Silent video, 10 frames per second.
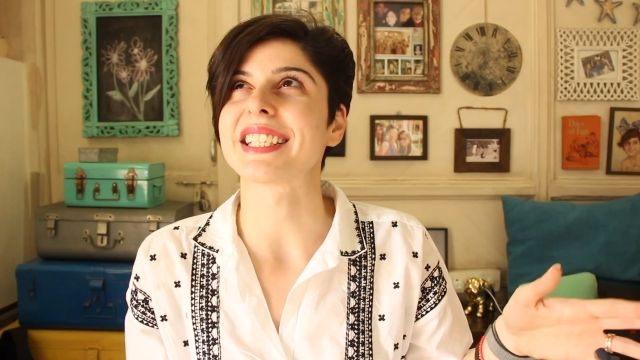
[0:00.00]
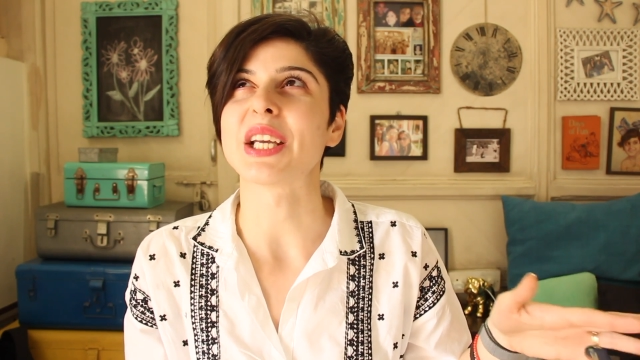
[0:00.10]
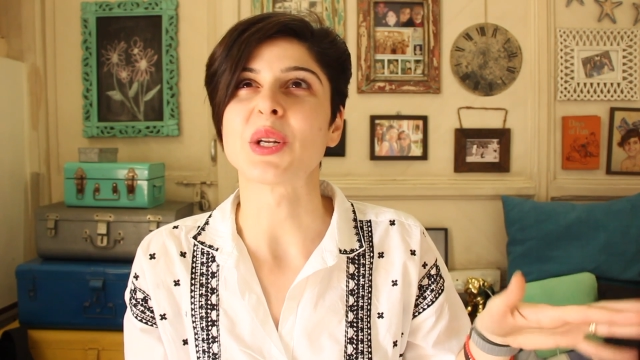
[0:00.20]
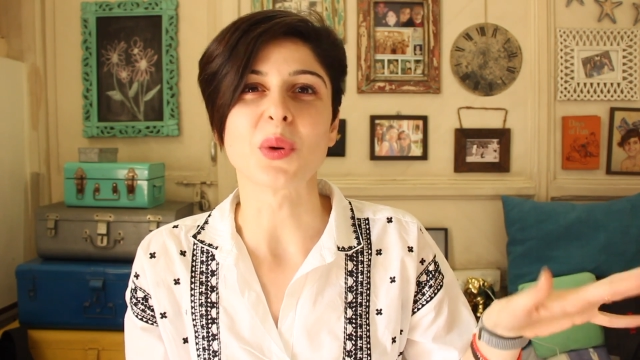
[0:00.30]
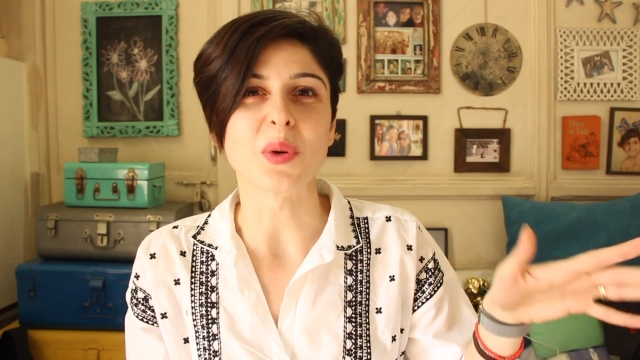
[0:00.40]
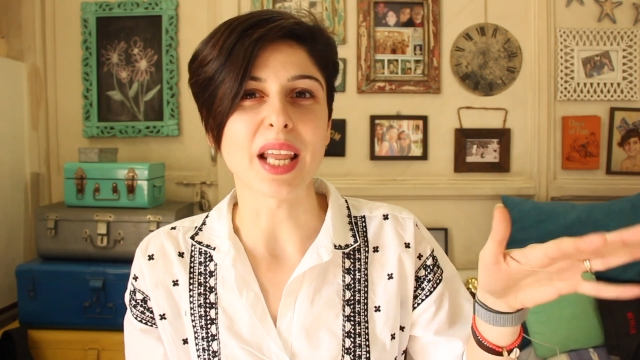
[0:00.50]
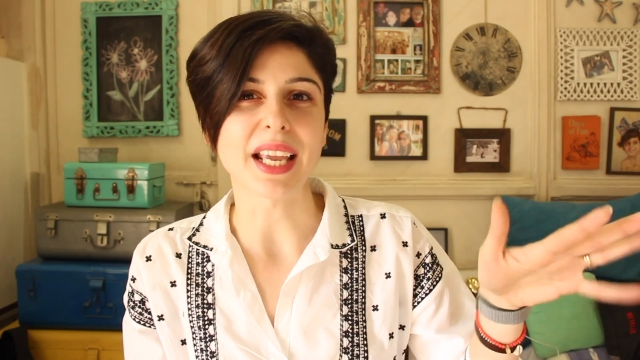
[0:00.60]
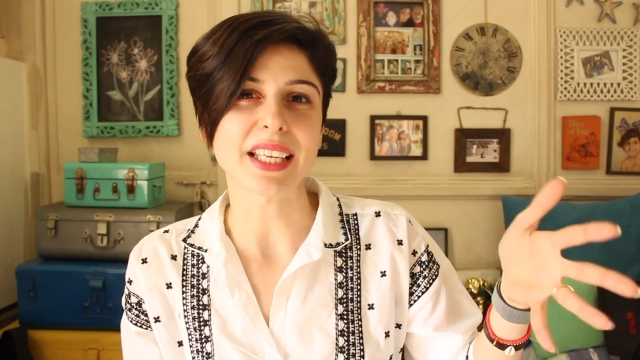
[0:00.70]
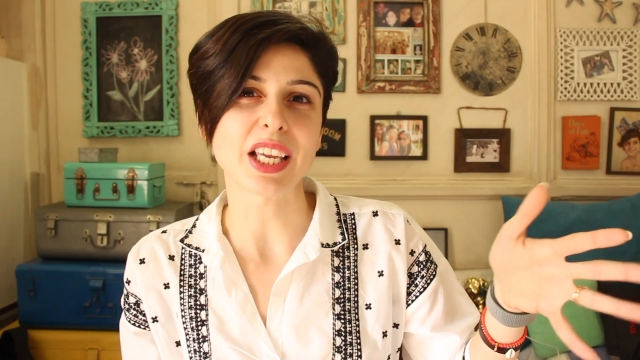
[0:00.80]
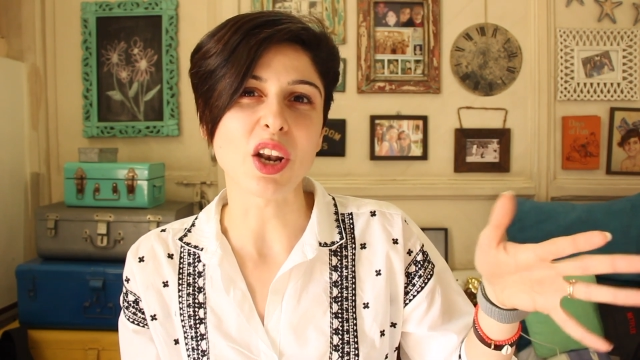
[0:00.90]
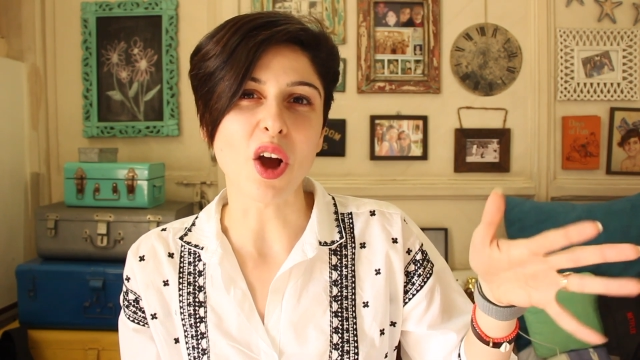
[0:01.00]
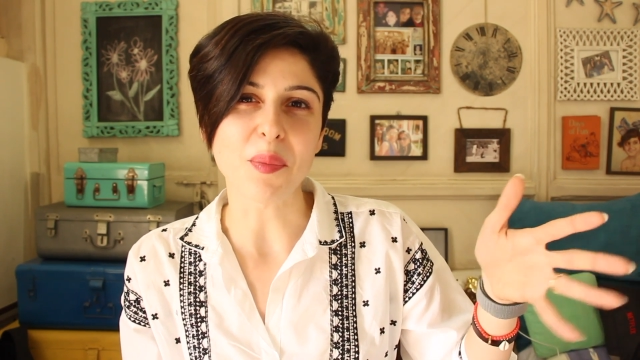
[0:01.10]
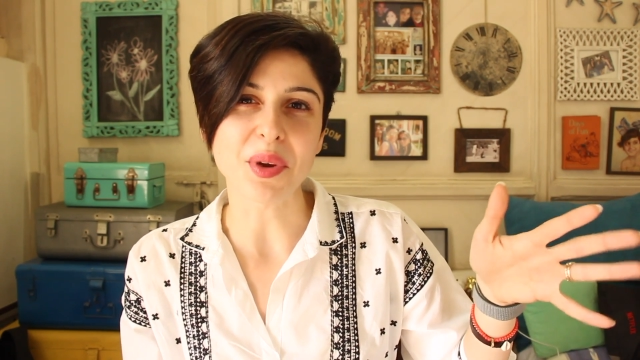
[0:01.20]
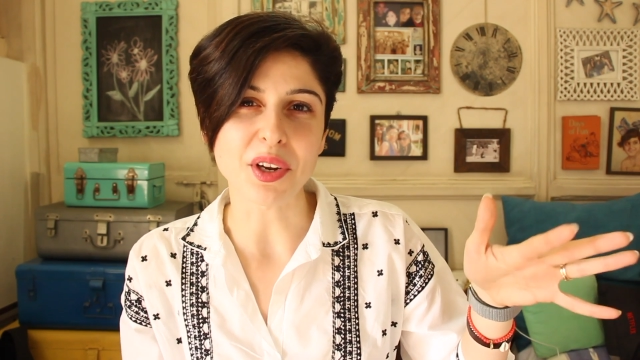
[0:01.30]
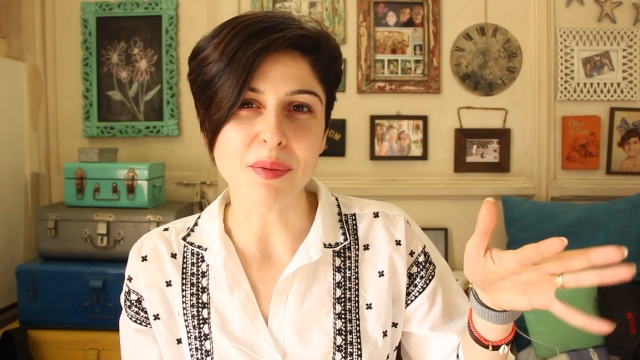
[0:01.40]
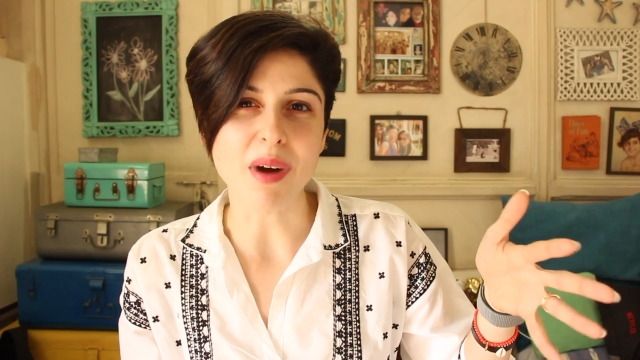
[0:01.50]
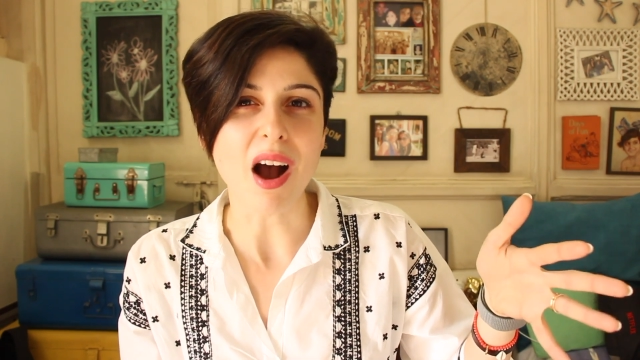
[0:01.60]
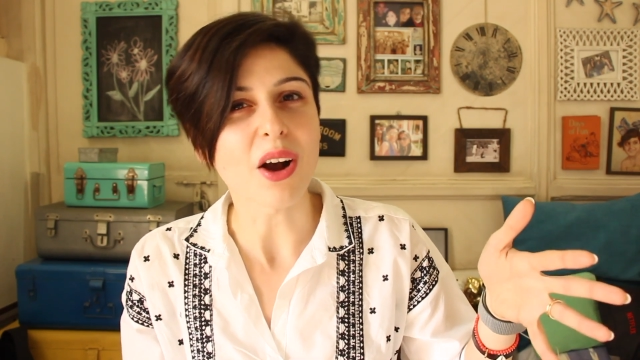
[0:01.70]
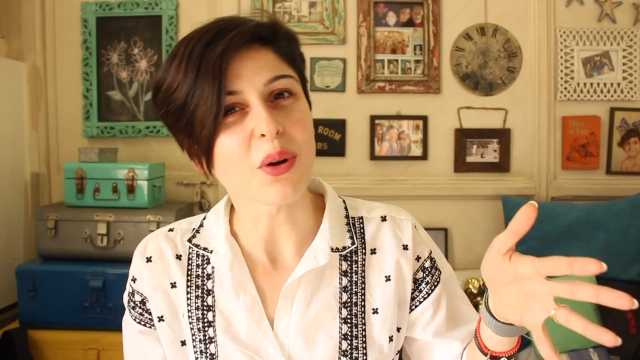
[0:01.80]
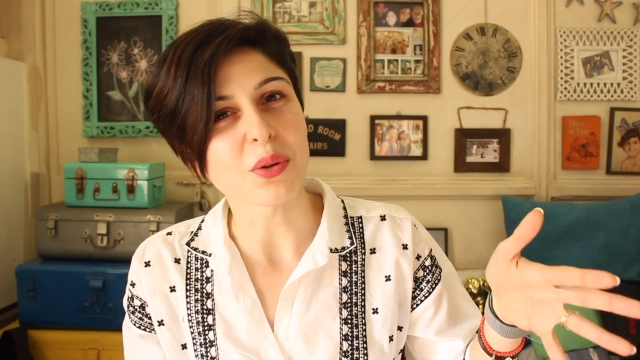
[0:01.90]
you know, like kilometer
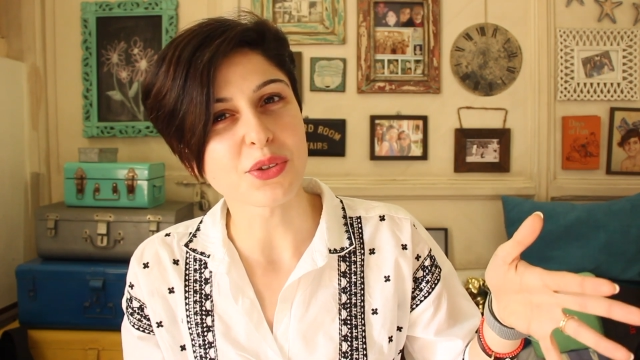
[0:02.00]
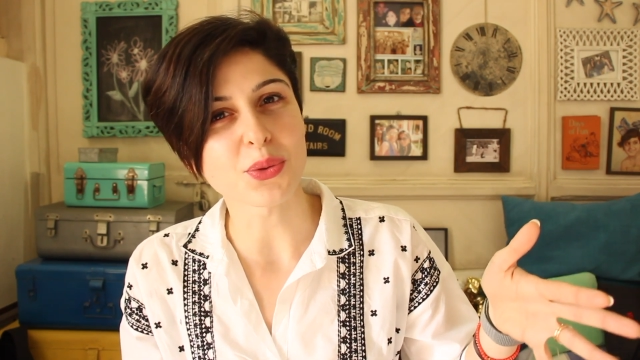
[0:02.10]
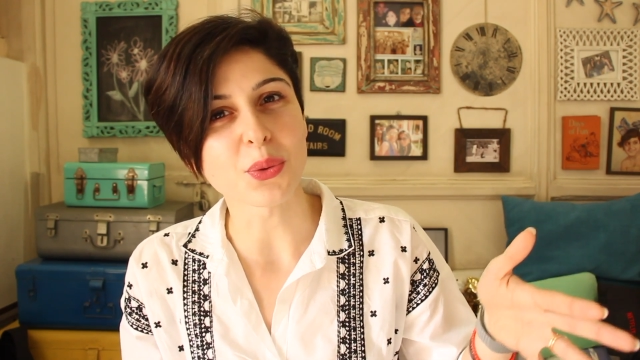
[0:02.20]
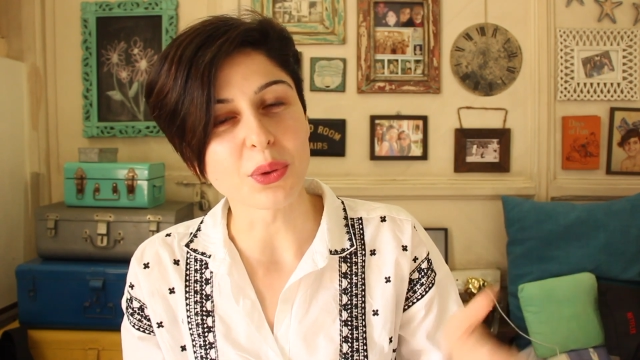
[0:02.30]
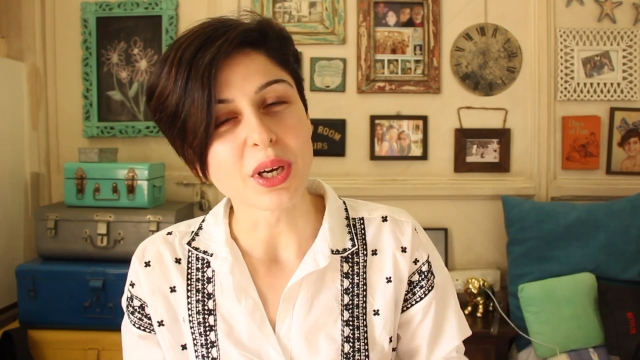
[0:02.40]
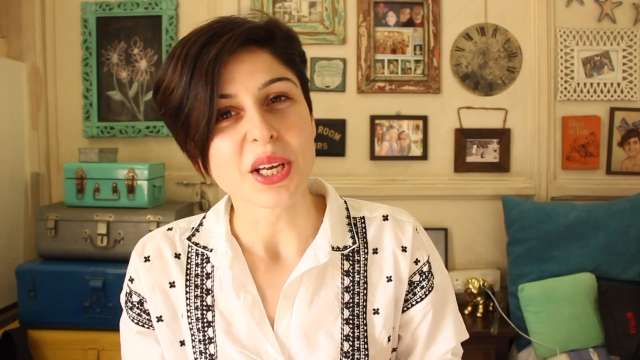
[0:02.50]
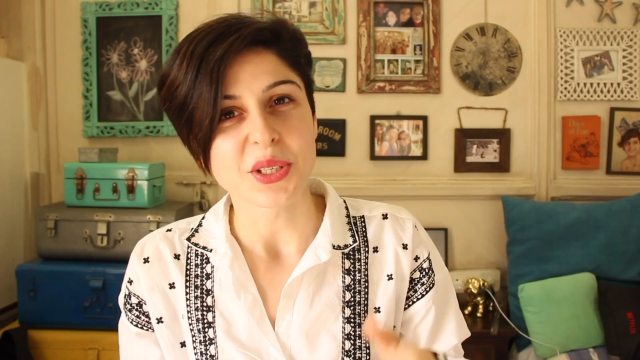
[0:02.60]
mark or so.